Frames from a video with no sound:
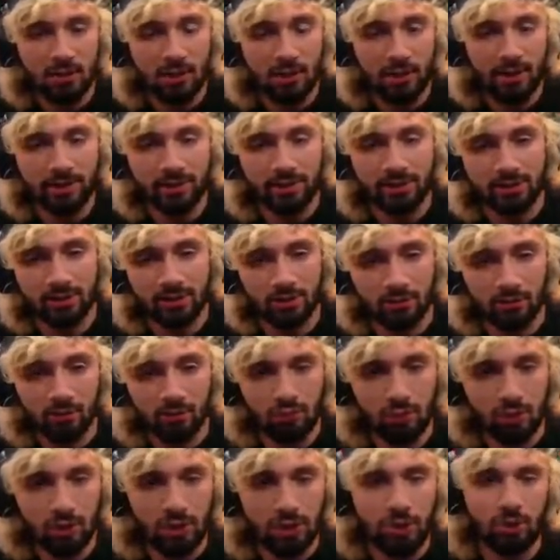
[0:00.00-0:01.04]

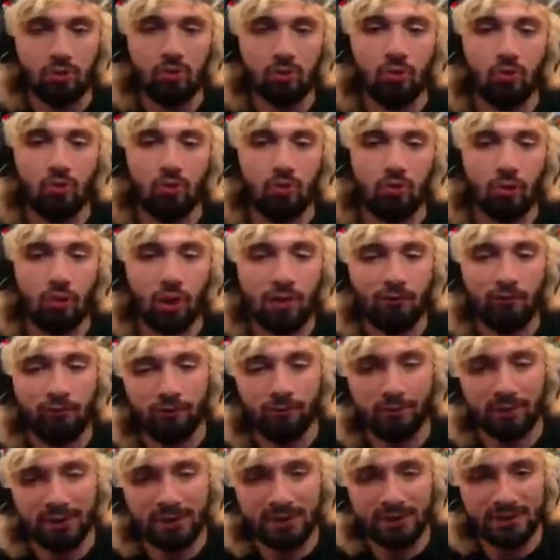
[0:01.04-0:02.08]
Azurill,
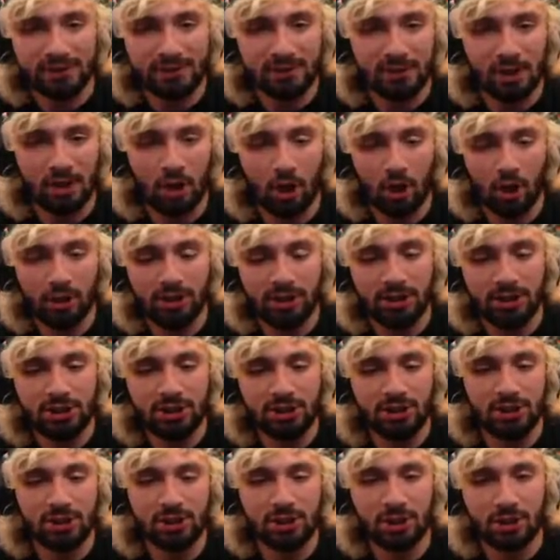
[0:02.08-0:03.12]
Rufflet,
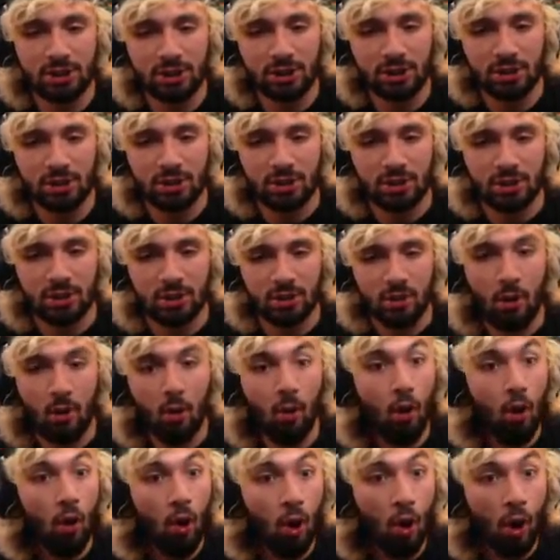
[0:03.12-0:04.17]
Oddish.
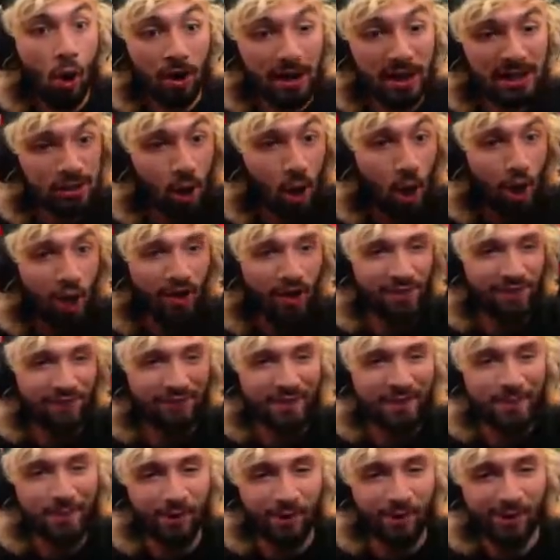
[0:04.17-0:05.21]
Oh, let's go!
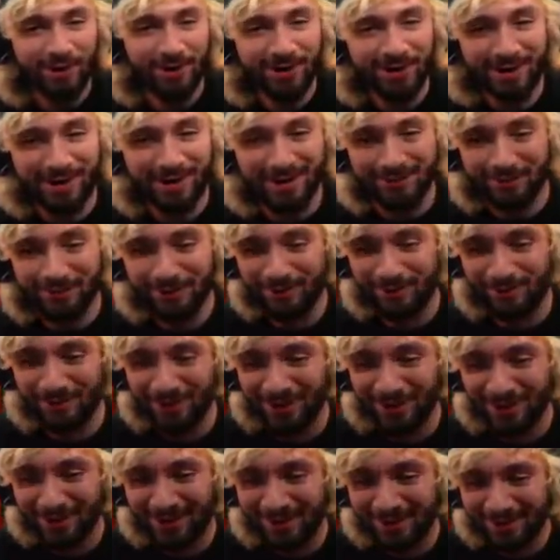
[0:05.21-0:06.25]
The
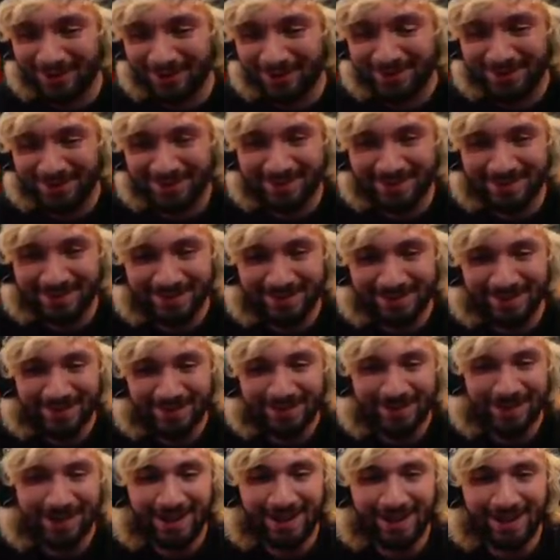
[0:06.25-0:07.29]
Vaporeon reverse!
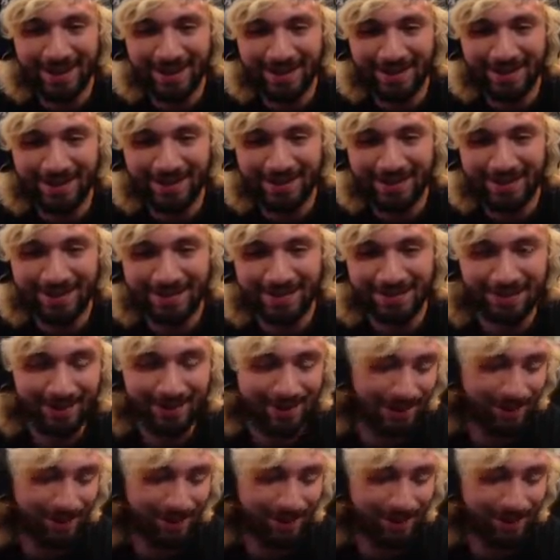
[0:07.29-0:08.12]
And ah,